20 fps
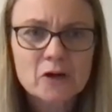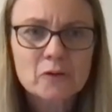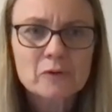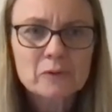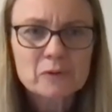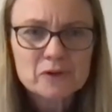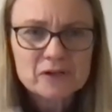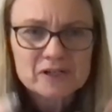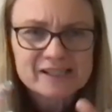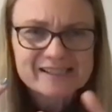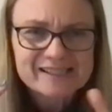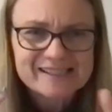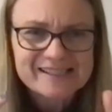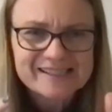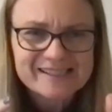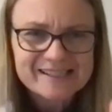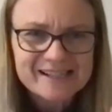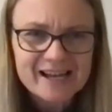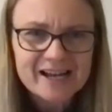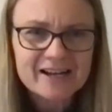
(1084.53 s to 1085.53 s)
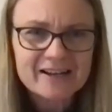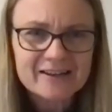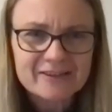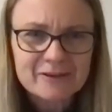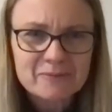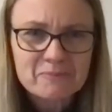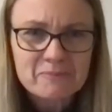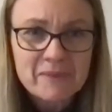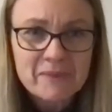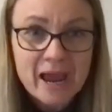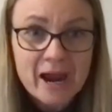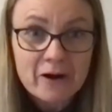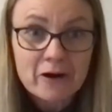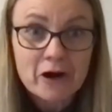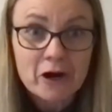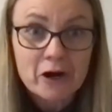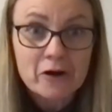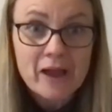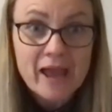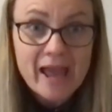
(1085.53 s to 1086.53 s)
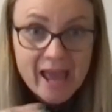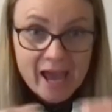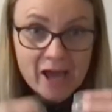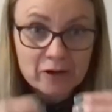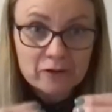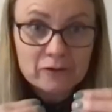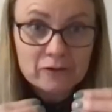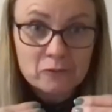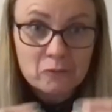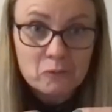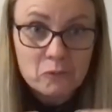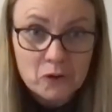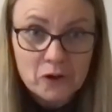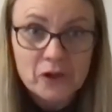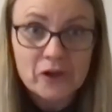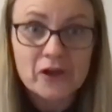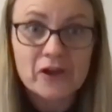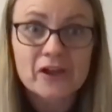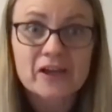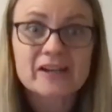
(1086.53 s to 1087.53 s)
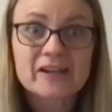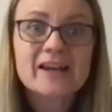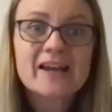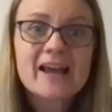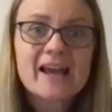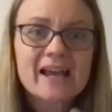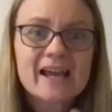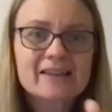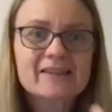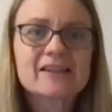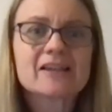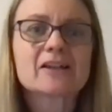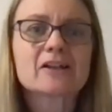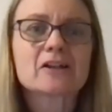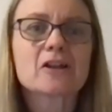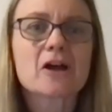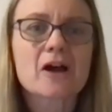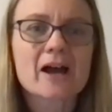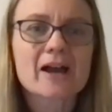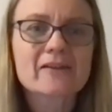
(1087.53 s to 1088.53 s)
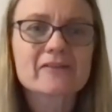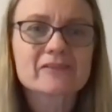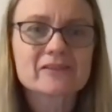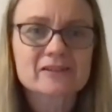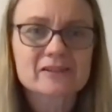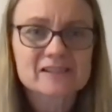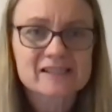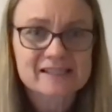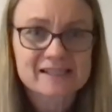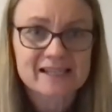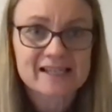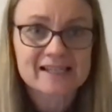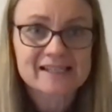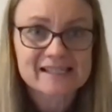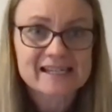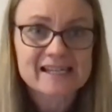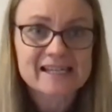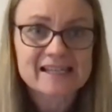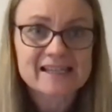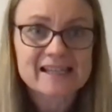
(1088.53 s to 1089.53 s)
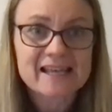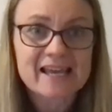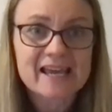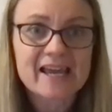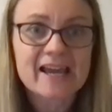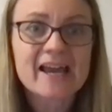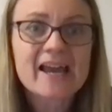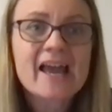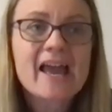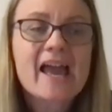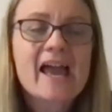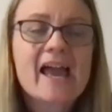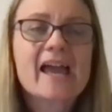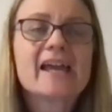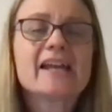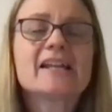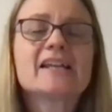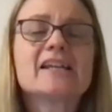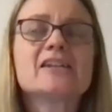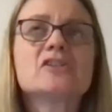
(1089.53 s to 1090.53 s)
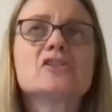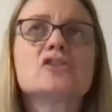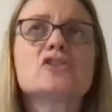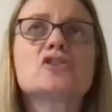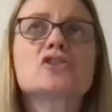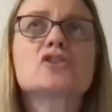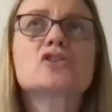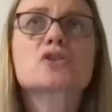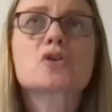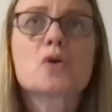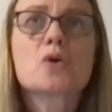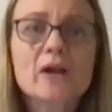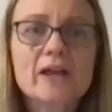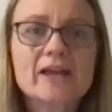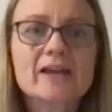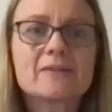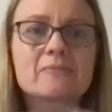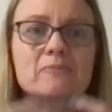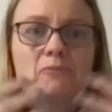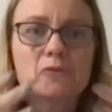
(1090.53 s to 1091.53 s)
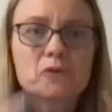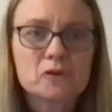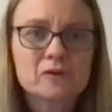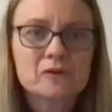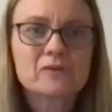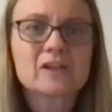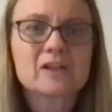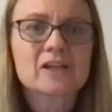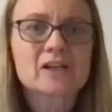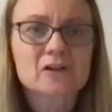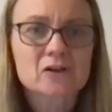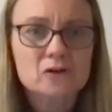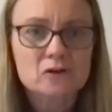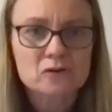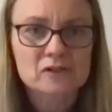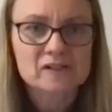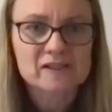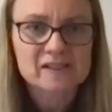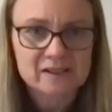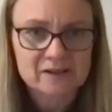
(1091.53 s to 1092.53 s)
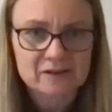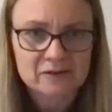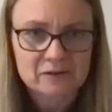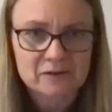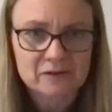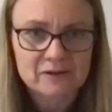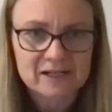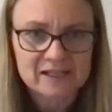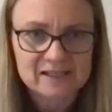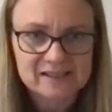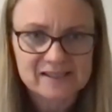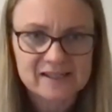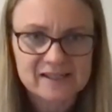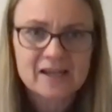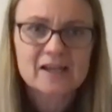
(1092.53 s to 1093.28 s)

We want to suck the marrow out of the word and the aliveness that's in there, and enjoy it moving and coursing through us.